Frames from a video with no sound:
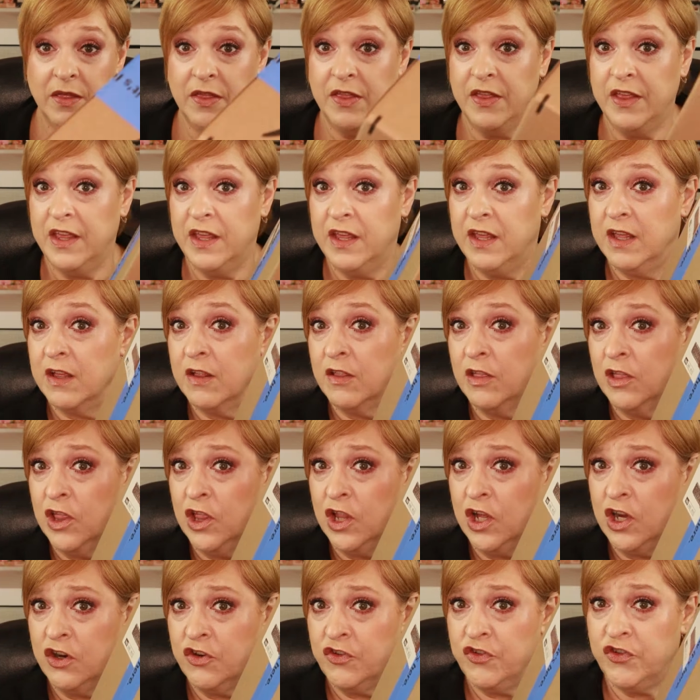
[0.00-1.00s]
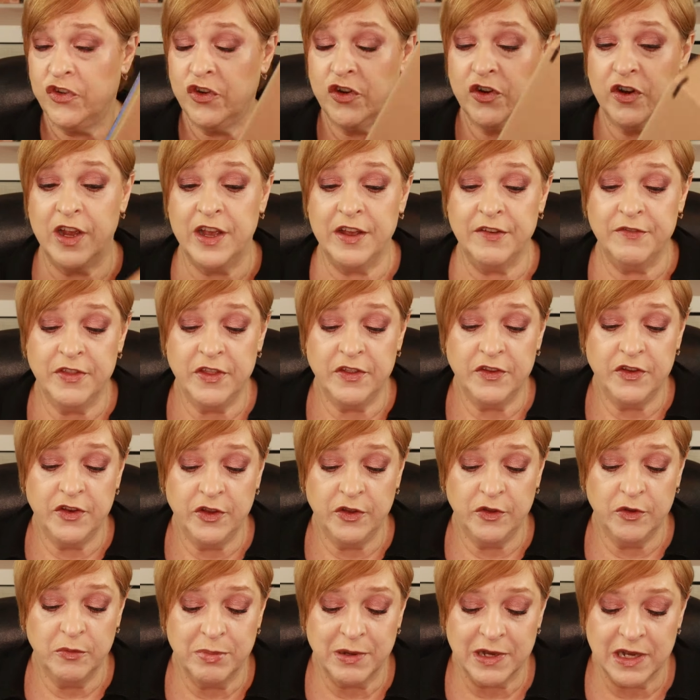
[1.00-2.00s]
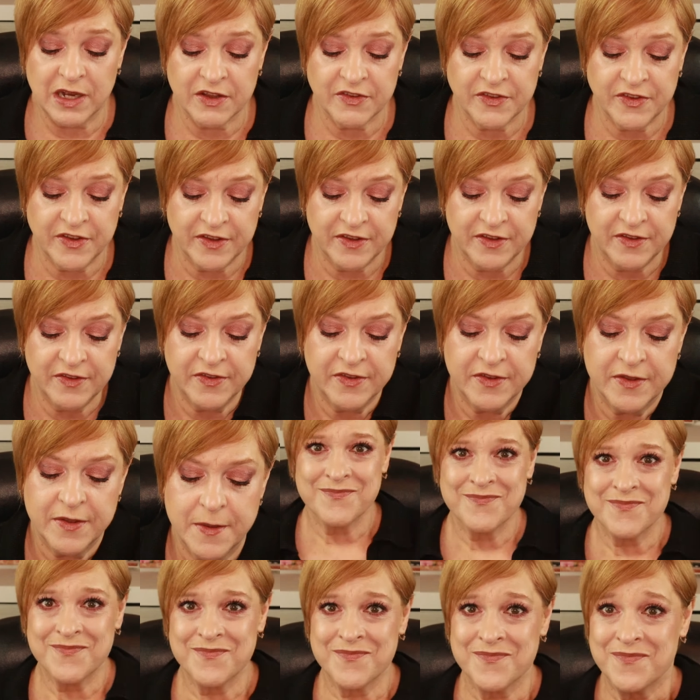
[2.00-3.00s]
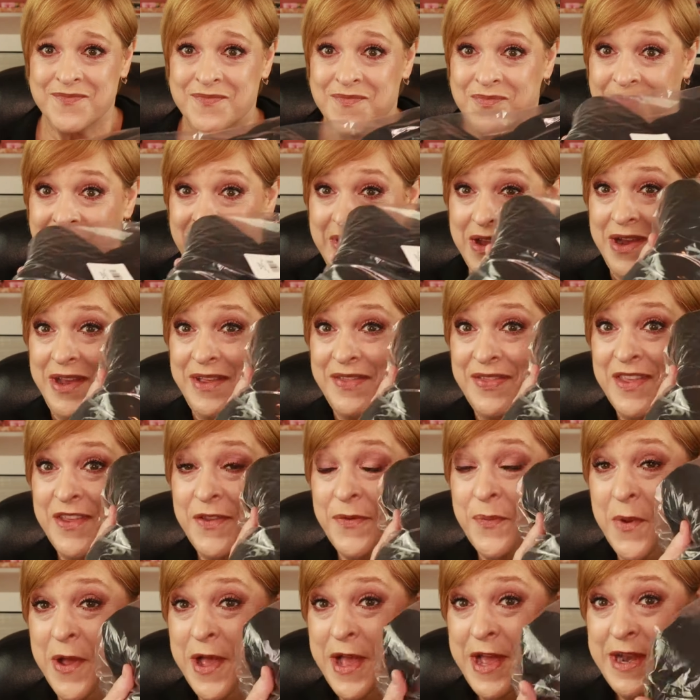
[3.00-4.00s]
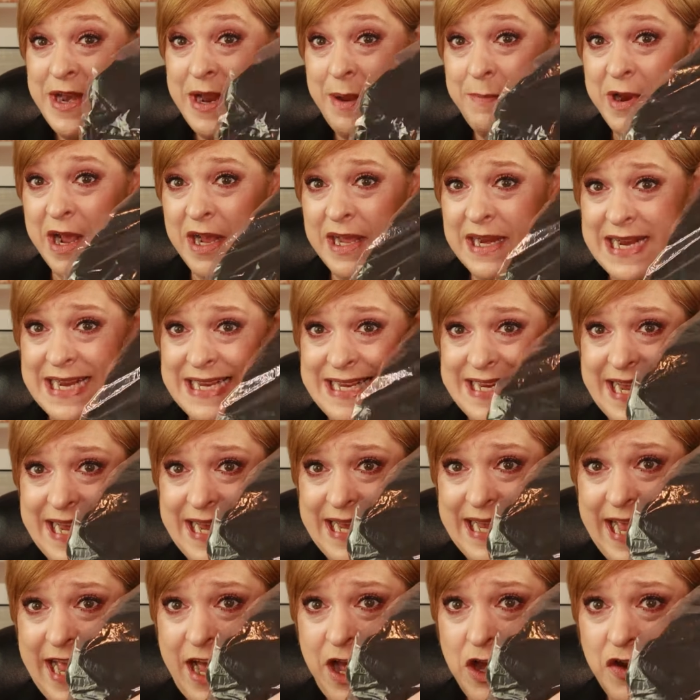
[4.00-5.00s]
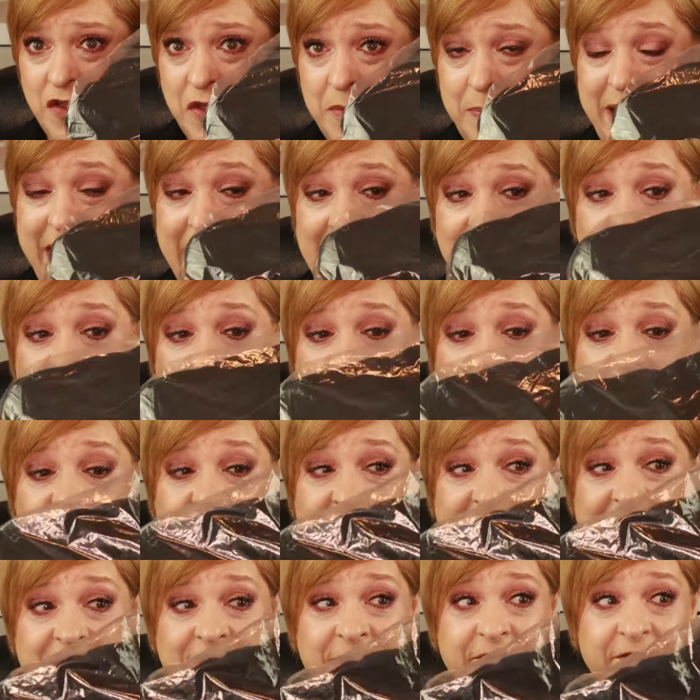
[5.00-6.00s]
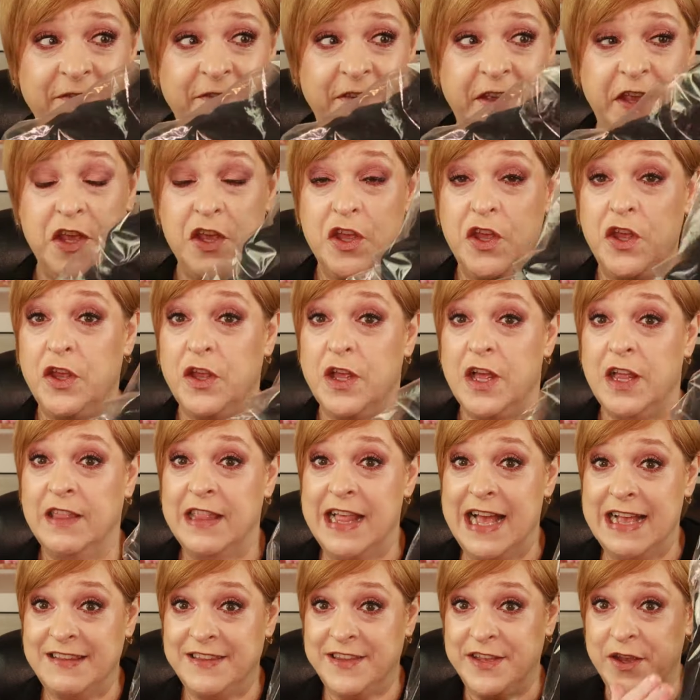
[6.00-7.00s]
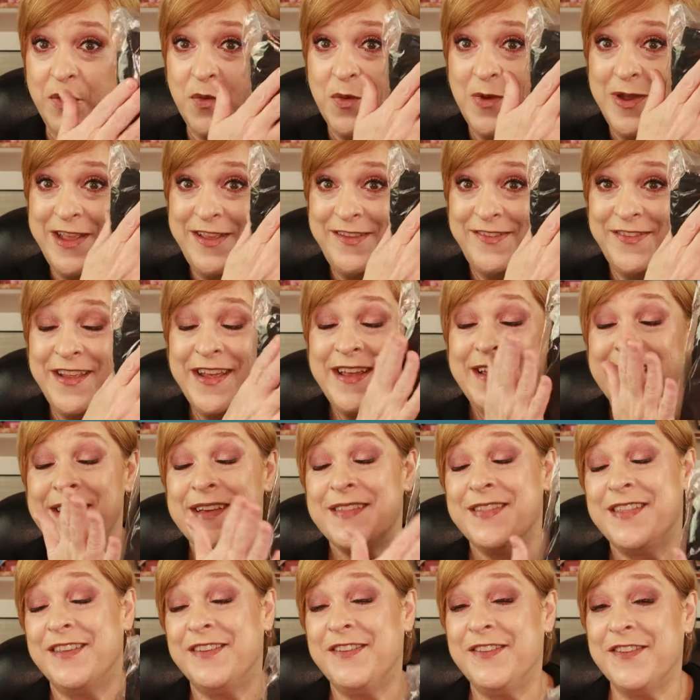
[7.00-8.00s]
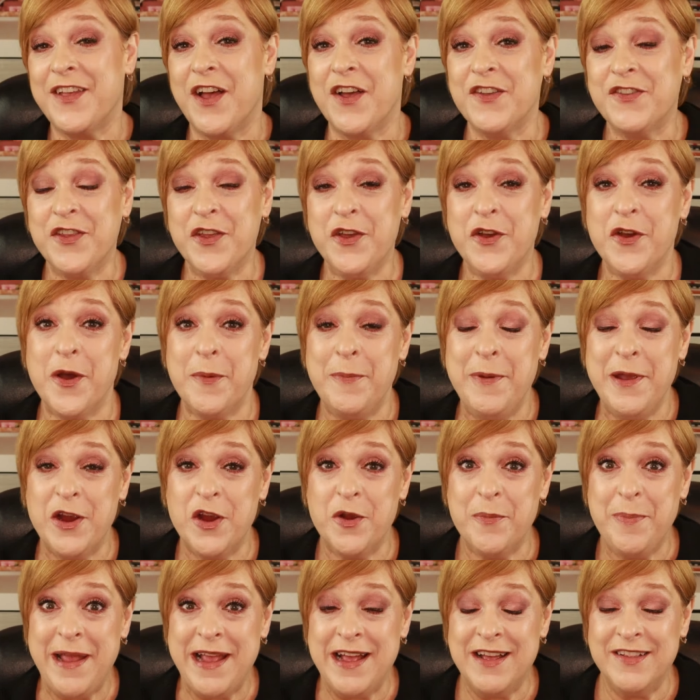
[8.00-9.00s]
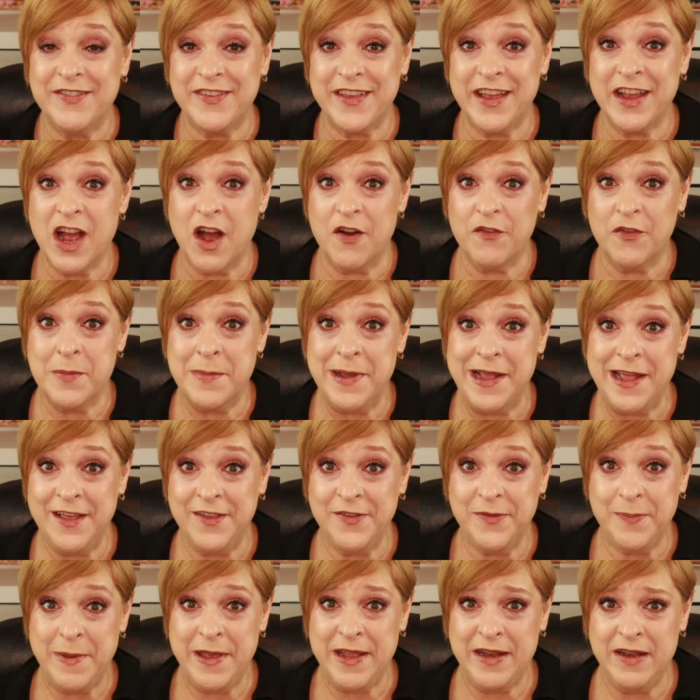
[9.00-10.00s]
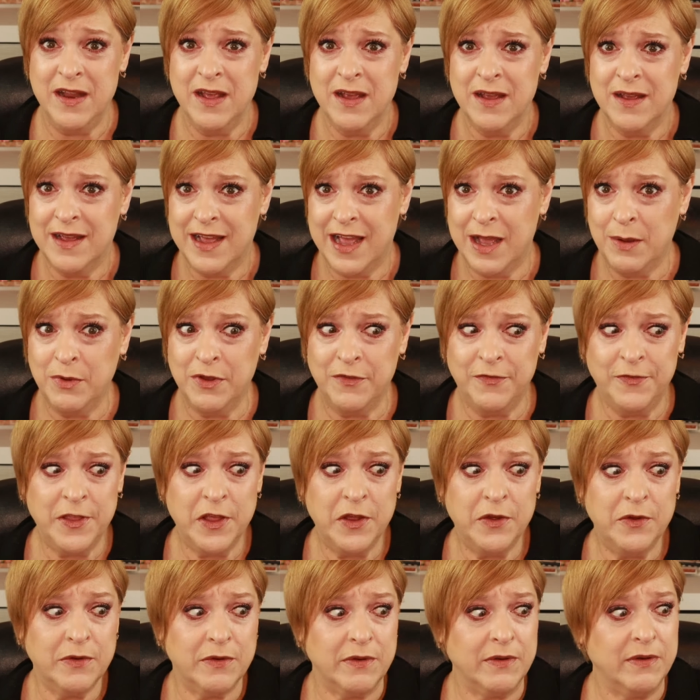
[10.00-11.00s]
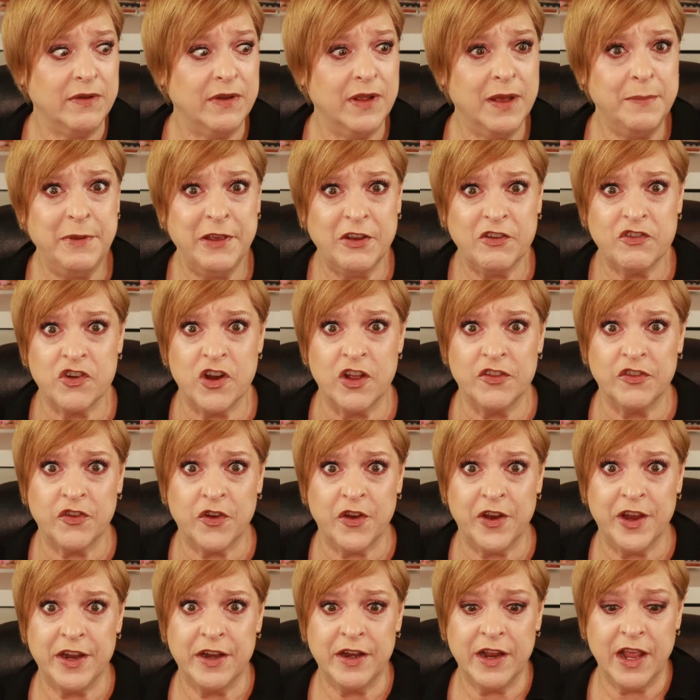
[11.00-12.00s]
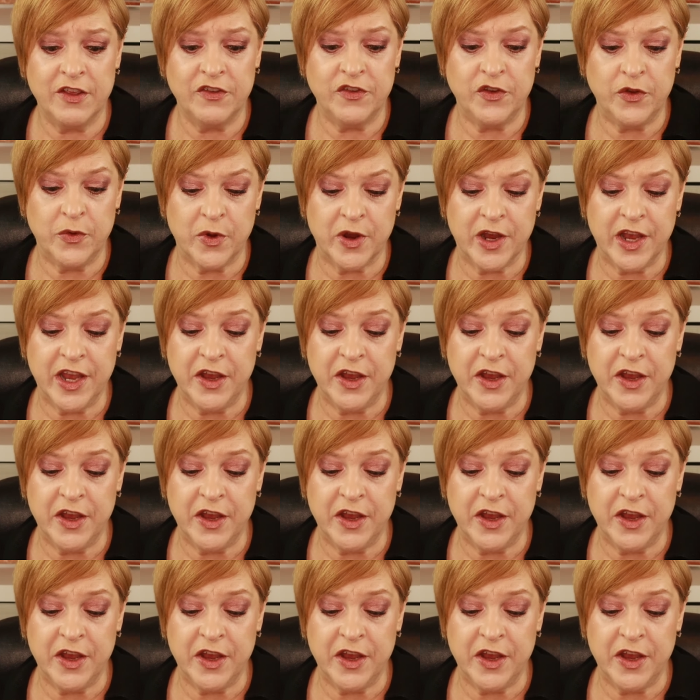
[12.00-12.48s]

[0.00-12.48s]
the larger of the two boxes. All right, this one I'm not going to take out of the package because I can feel elastic waist. This is also a pair of pants I got for my husband. I will float a picture on screen in case you were